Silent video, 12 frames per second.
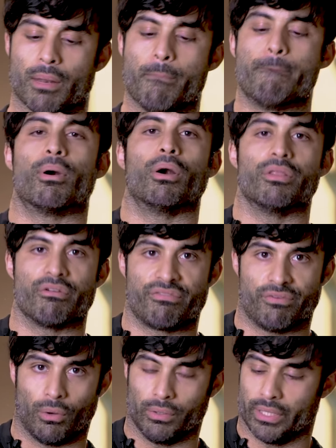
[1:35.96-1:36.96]
can burn the
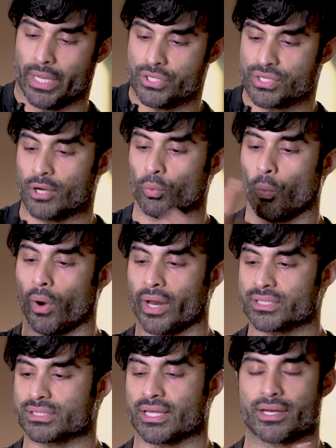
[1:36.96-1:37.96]
foliage. And
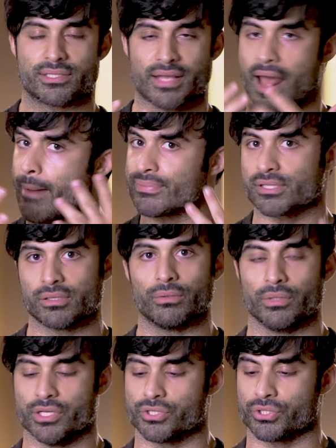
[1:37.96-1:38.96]
whilst that is absolutely